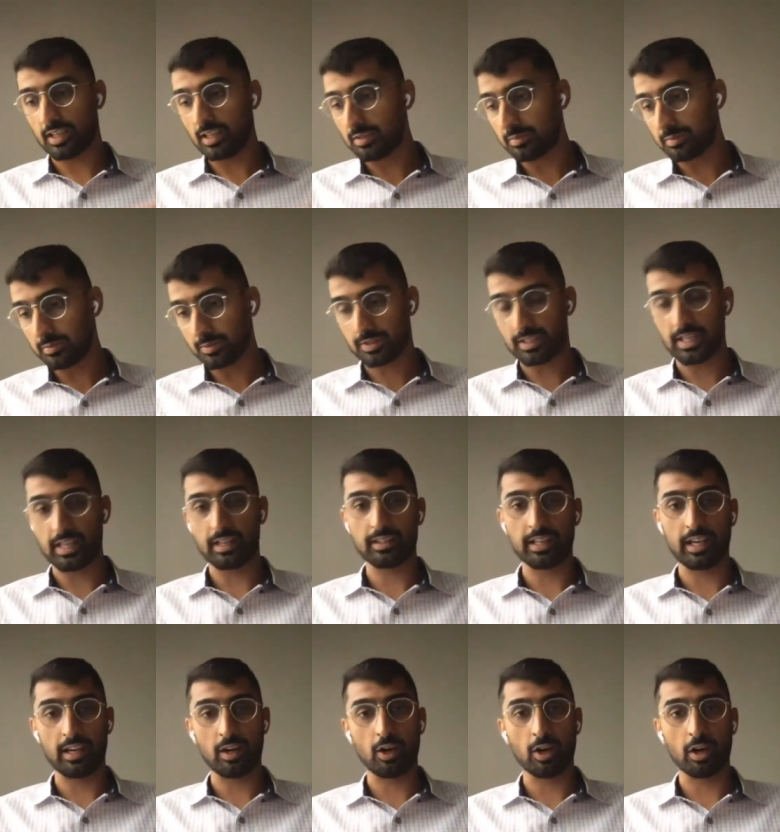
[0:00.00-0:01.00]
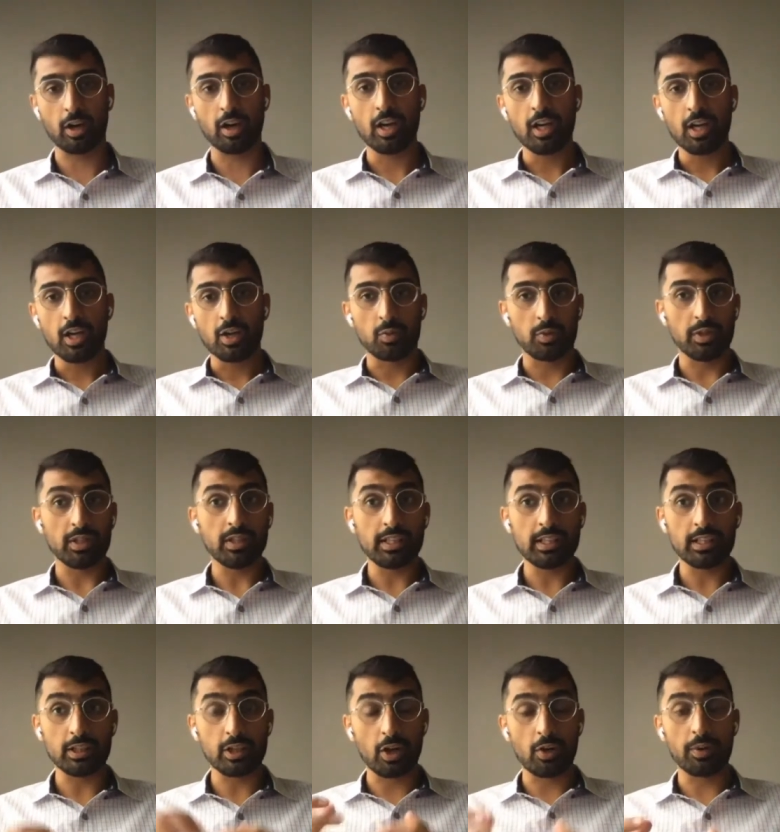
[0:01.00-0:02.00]
HIMSS, that are
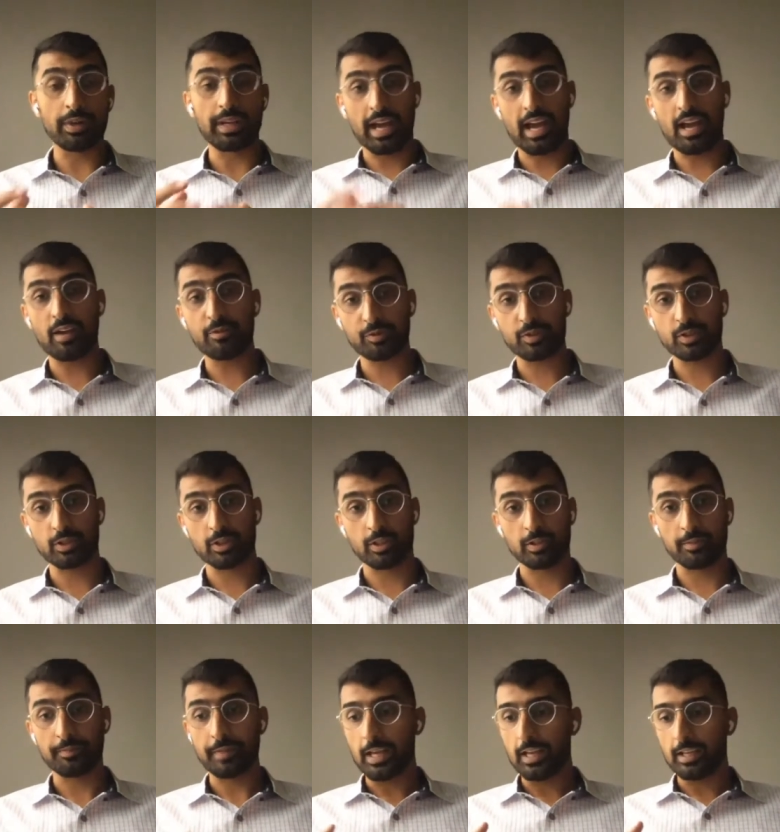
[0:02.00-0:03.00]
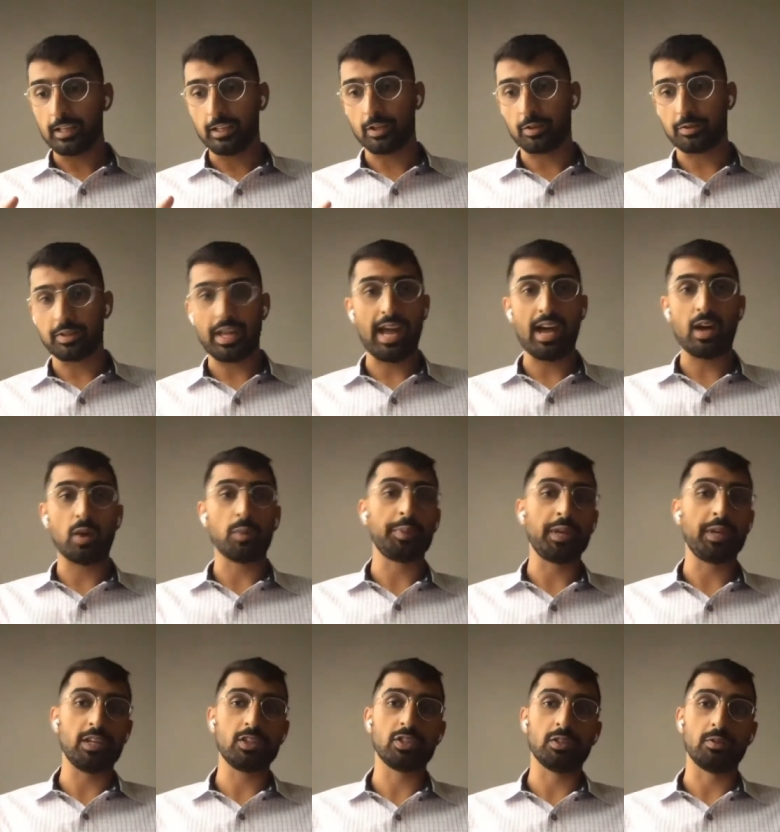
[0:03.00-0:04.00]
really going after the
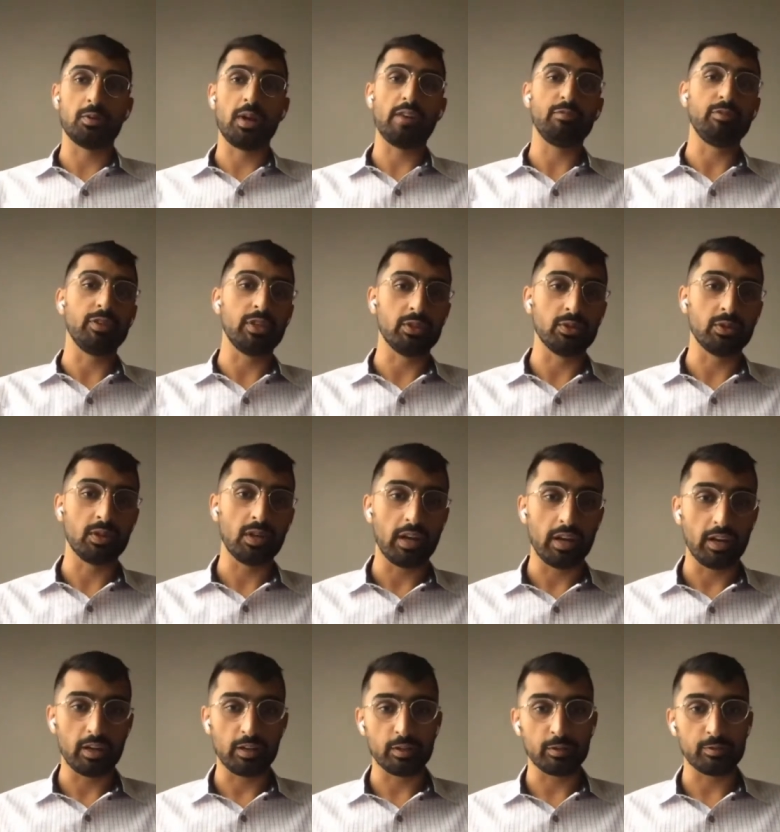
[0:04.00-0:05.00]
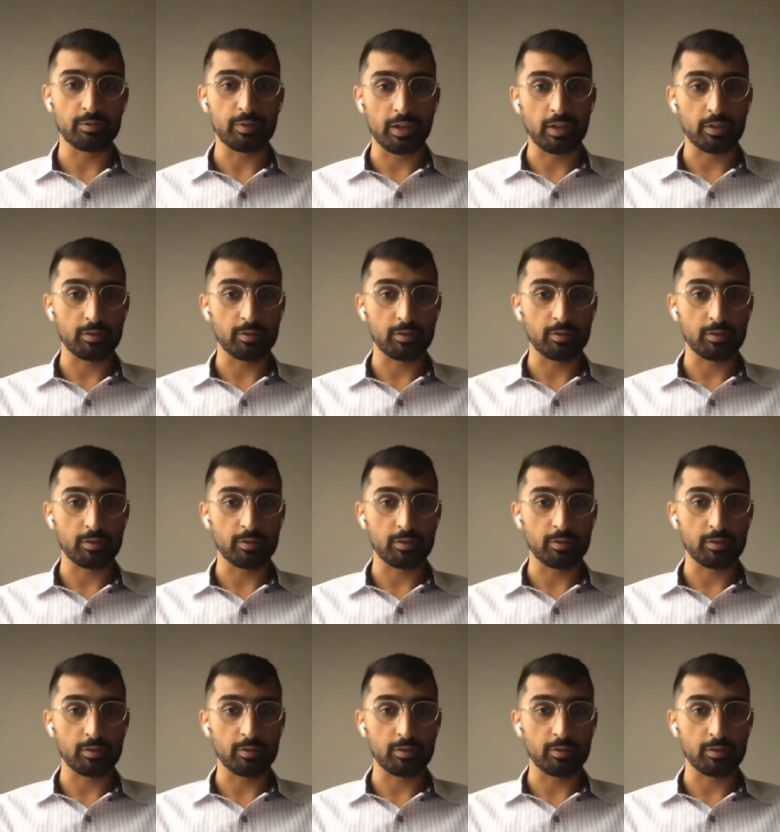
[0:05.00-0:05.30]
outpatient revenue of